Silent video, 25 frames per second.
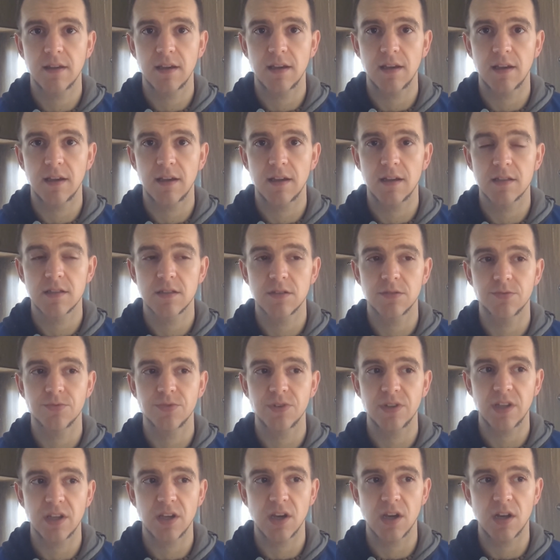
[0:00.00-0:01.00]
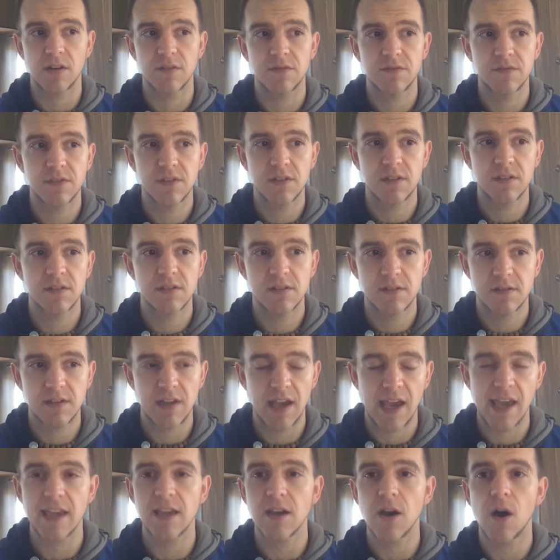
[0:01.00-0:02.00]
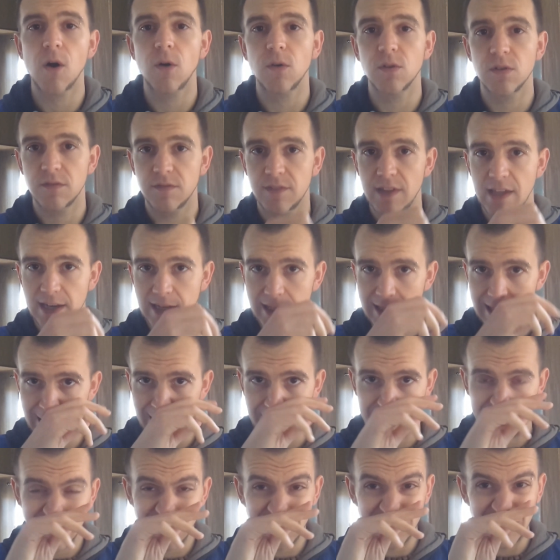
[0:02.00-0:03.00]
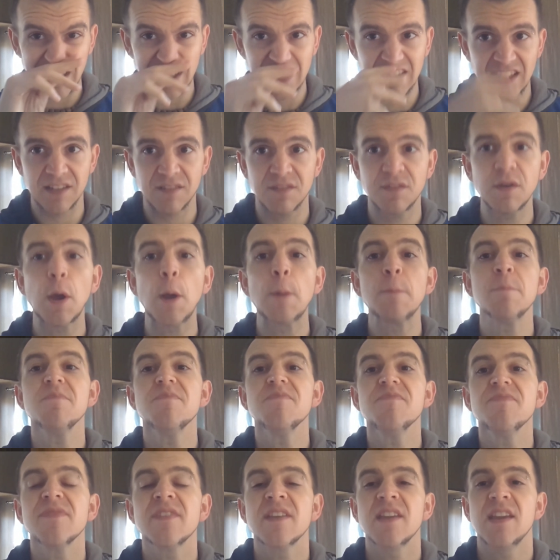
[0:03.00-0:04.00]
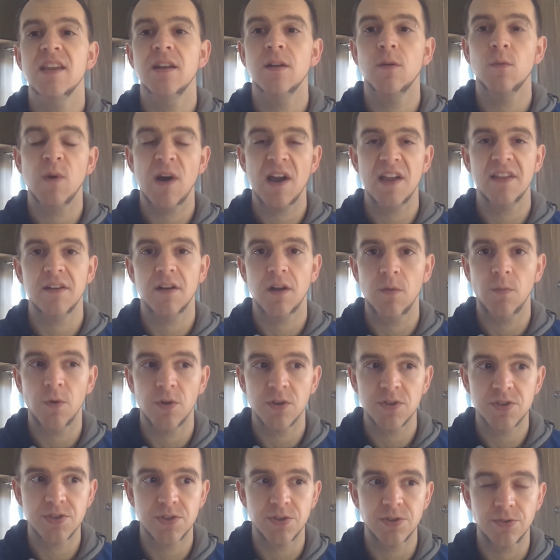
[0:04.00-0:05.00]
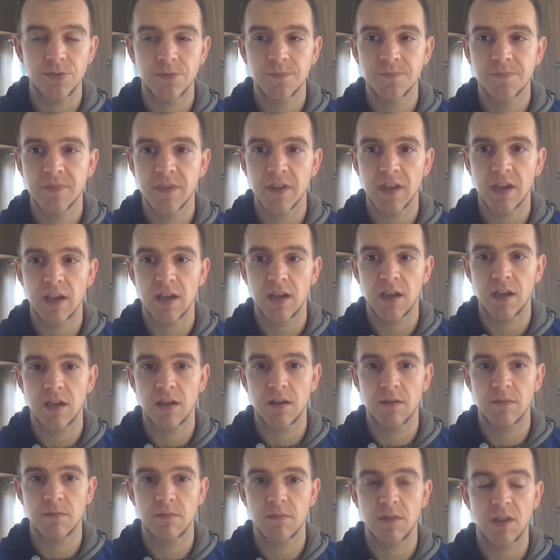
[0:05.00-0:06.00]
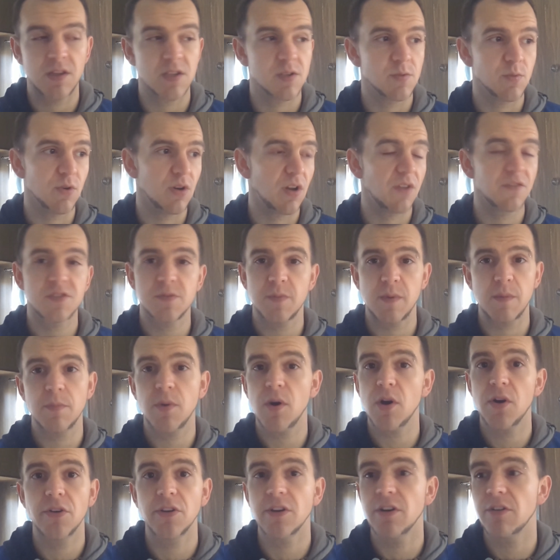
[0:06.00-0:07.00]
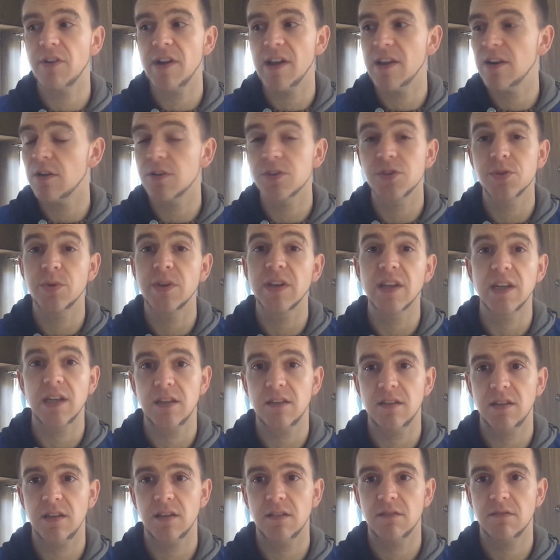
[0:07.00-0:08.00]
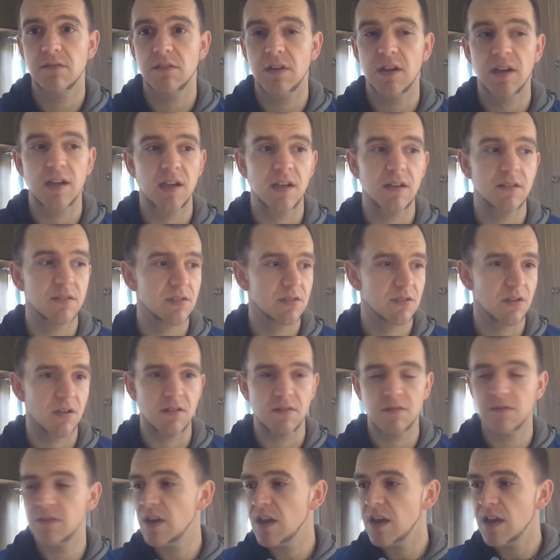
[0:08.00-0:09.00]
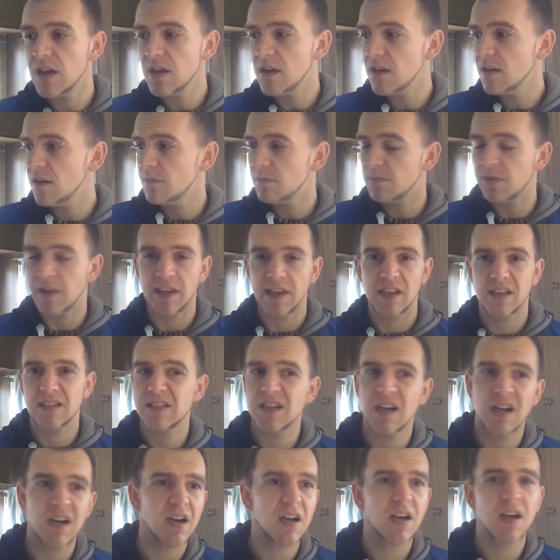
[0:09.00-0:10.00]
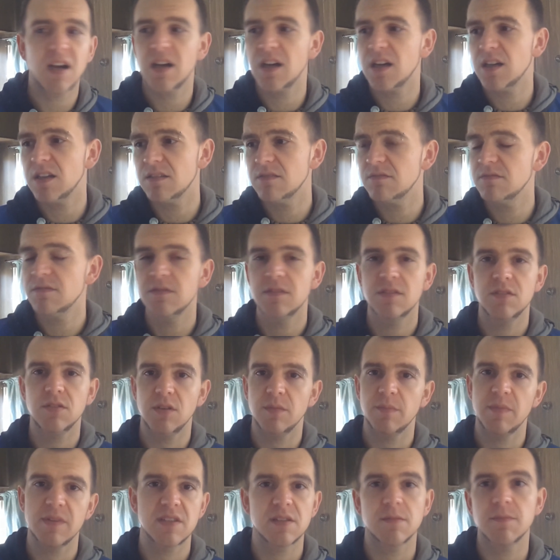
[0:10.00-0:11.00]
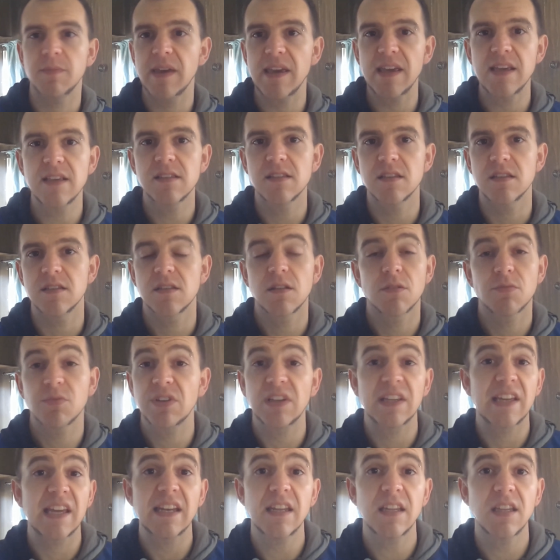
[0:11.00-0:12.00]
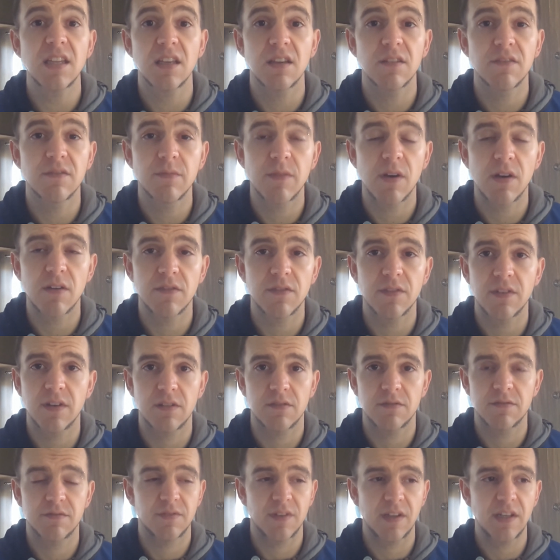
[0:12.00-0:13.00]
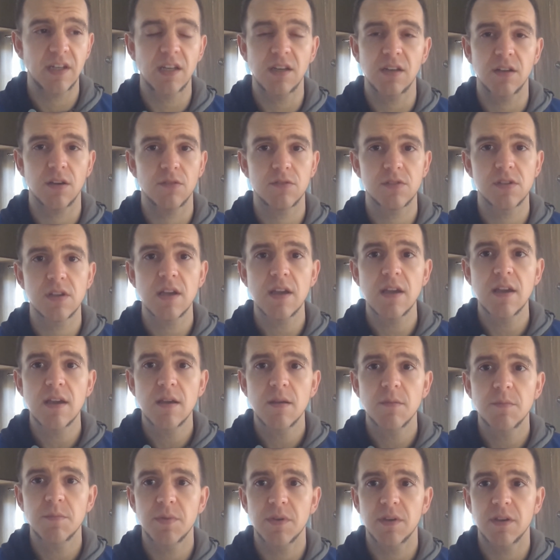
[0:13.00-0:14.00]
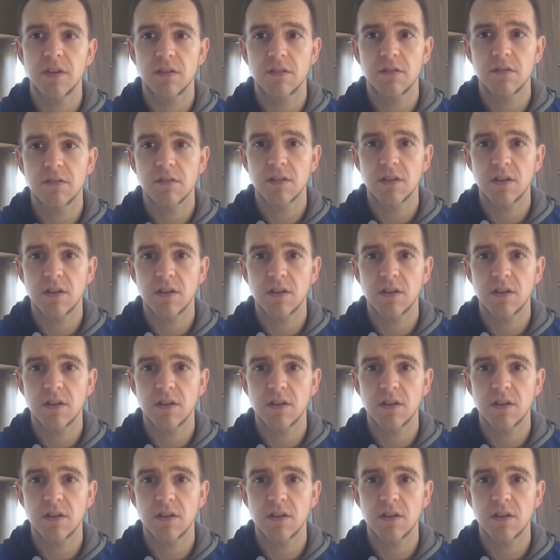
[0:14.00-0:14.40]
to really kind of take hold of that again and really live in a way that I want to. Like this morning I've just been pottering around, not doing anything, just kind of playing guitar, doing bits and pieces, not really anything of any note. But